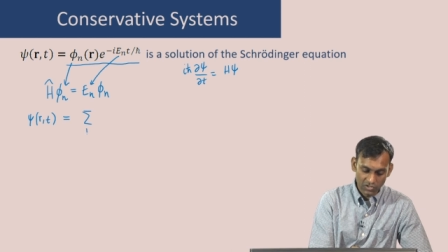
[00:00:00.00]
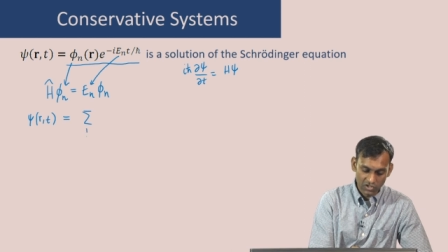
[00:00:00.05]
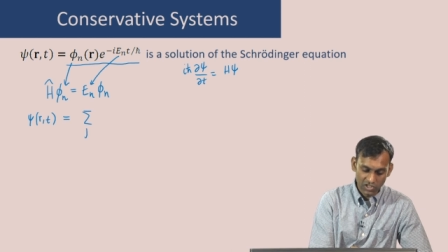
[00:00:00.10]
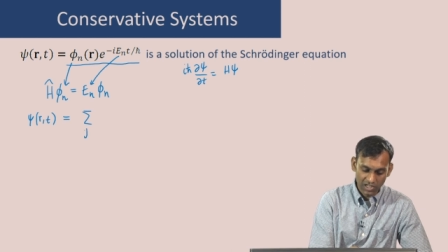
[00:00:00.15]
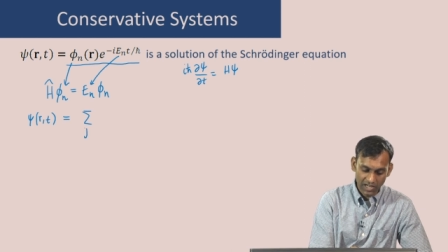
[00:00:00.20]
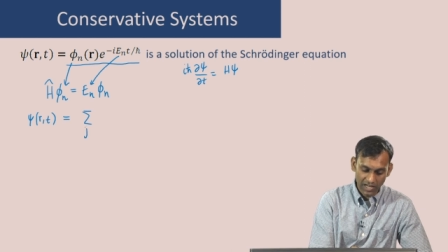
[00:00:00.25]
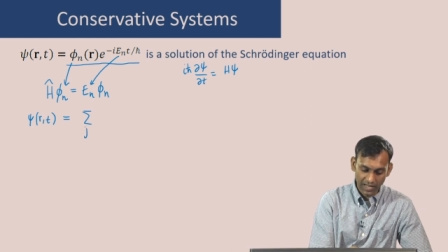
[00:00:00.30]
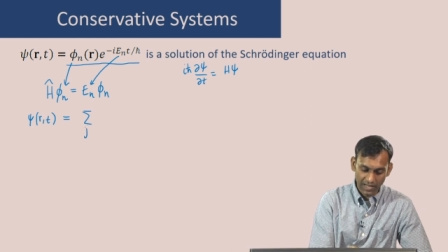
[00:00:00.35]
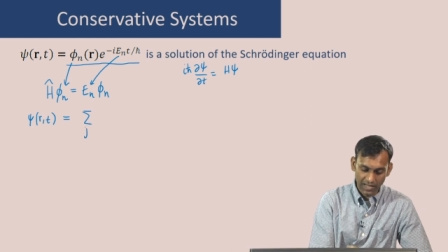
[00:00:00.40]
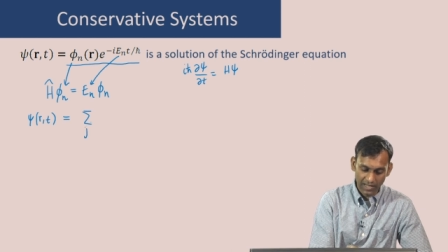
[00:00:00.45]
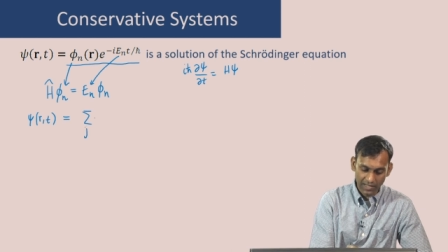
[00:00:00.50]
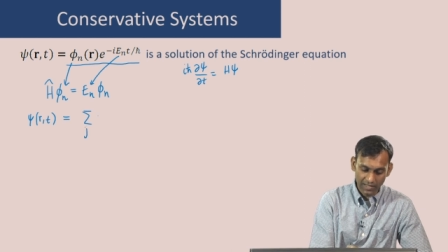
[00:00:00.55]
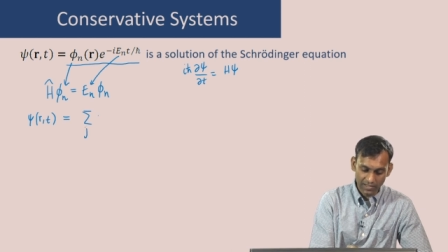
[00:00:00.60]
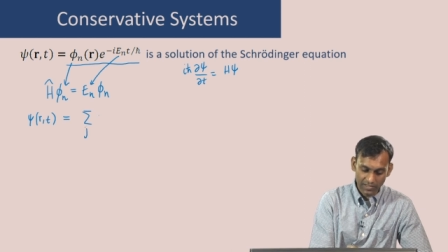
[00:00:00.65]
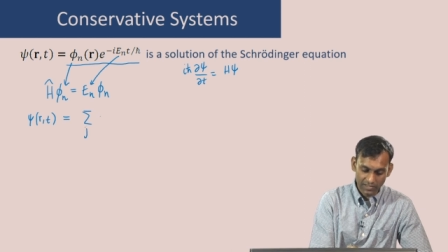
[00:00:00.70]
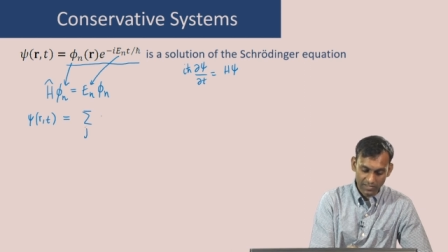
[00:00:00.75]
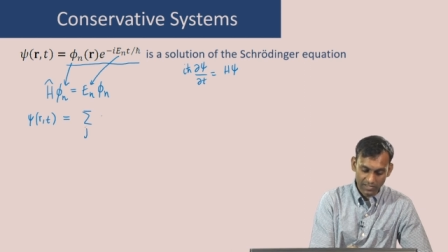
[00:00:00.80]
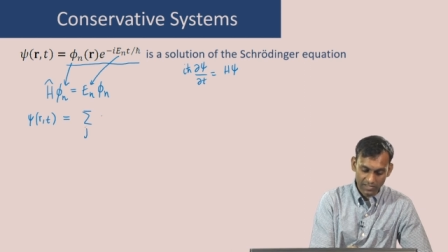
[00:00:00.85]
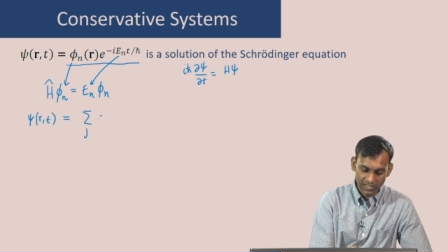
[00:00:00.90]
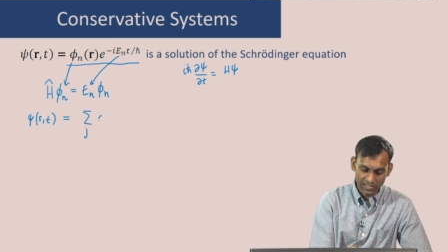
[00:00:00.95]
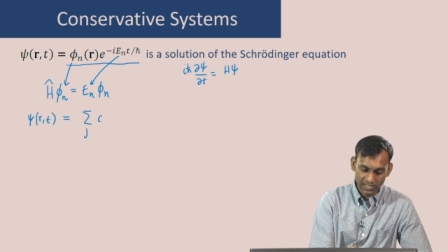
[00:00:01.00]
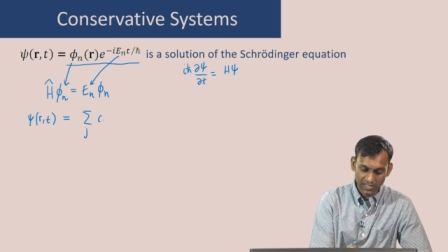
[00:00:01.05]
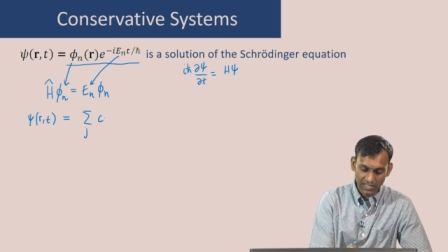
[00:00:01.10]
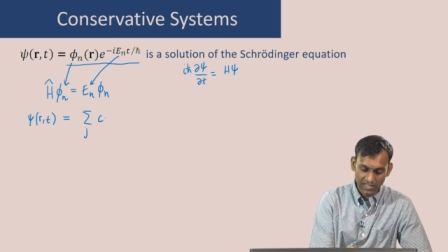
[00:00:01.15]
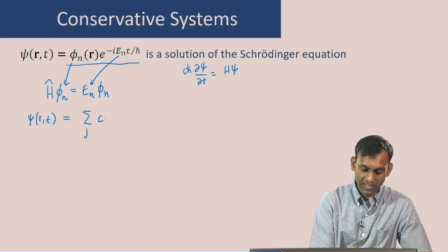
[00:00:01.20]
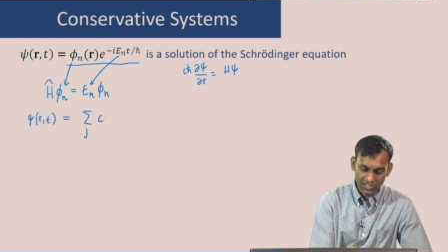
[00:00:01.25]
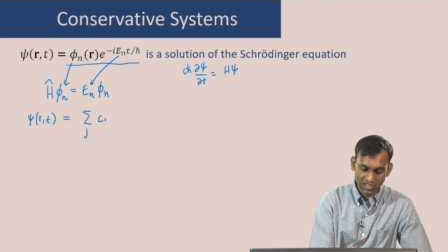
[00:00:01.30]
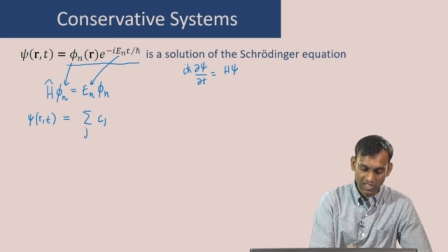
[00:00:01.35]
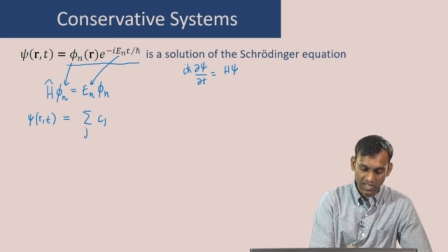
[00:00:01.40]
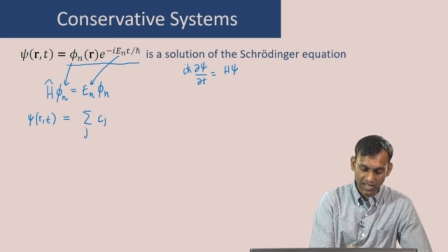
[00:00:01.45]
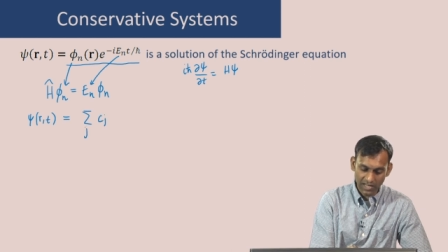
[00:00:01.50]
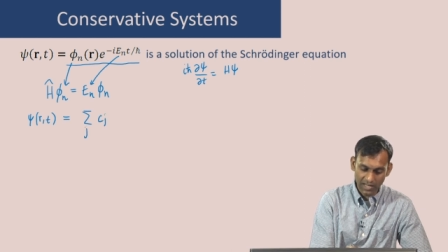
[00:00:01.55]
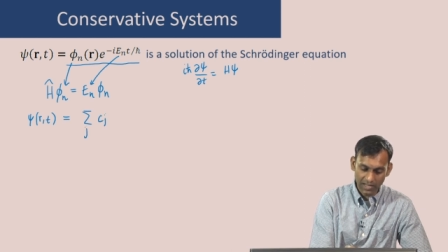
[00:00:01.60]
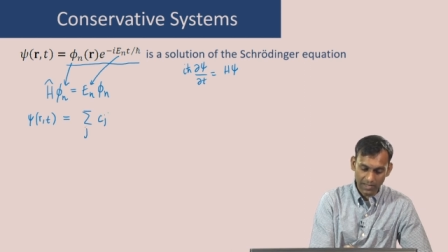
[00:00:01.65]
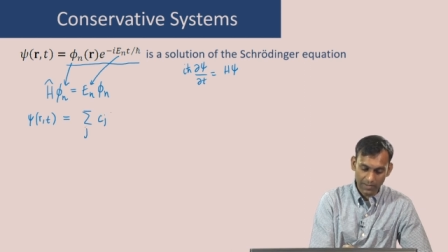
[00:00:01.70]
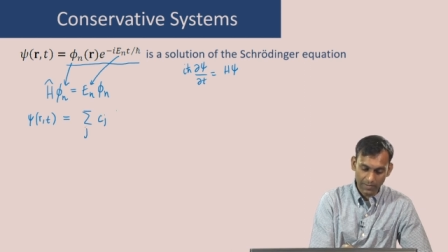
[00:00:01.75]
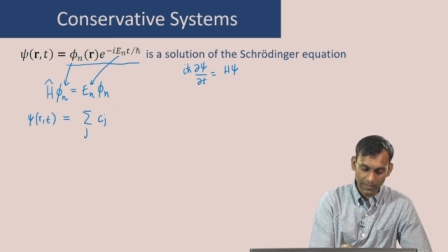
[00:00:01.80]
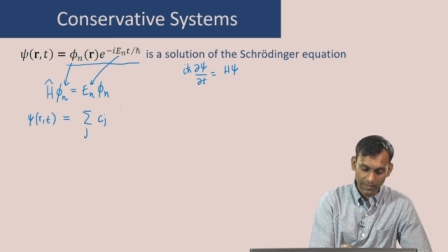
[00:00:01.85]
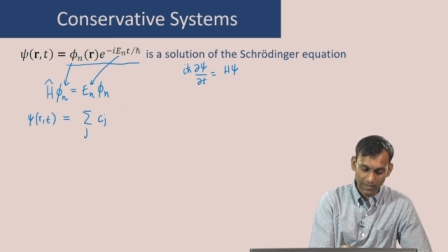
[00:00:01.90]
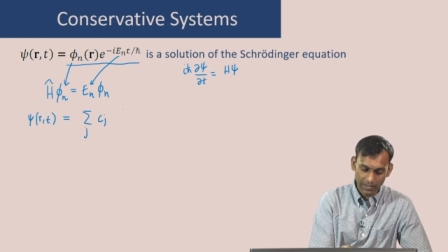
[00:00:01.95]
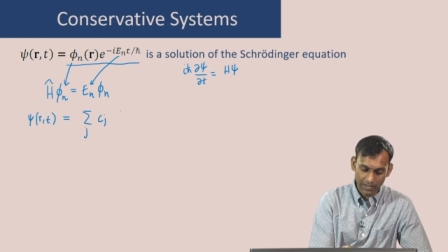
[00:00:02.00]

j cj